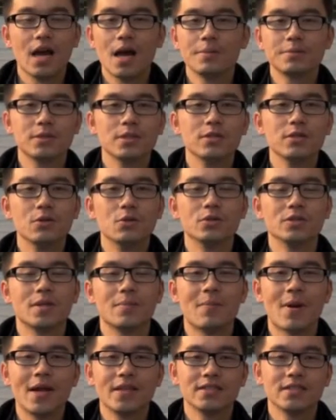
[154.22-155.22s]
Absolute was
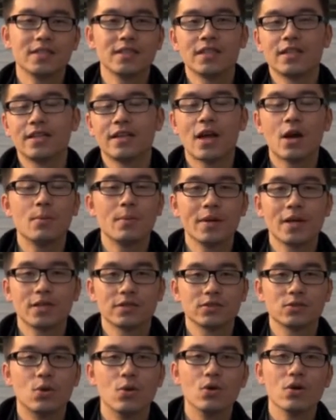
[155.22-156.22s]
amazing in helping
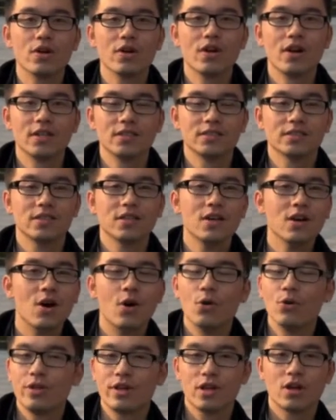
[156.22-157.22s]
us organize
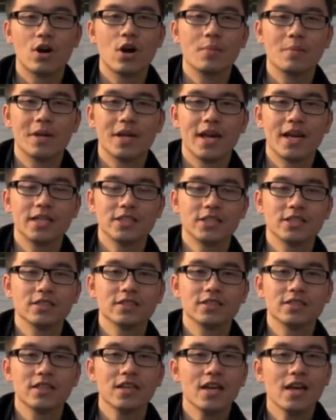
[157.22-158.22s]
all the
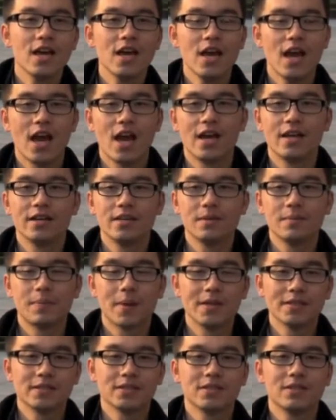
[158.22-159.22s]
accommodations and
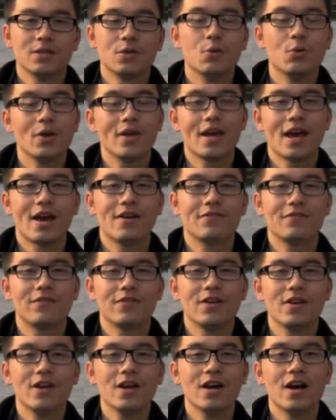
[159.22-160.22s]
basically we have
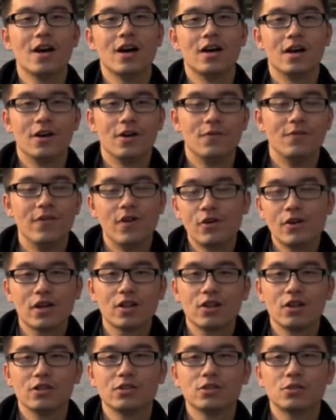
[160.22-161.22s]
a very
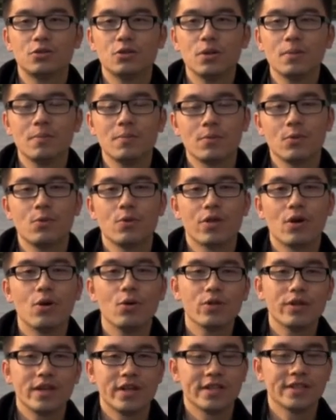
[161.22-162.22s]
close group with
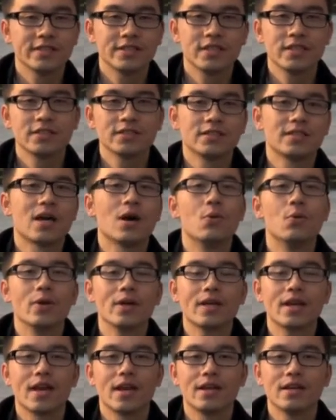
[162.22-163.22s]
all the interns that
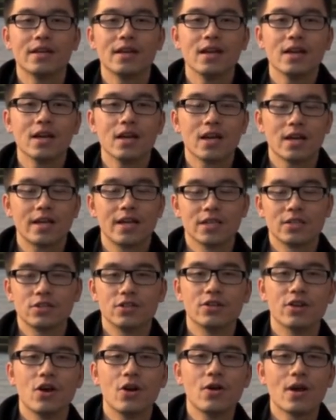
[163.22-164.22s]
we can get
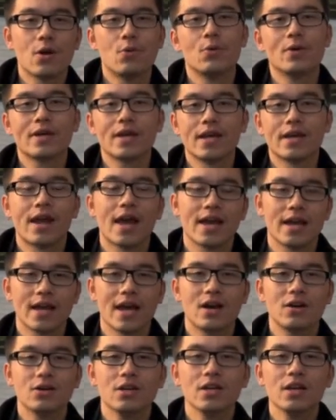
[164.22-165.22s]
to know and we can hang
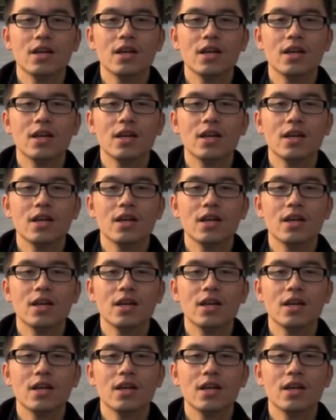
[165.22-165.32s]
out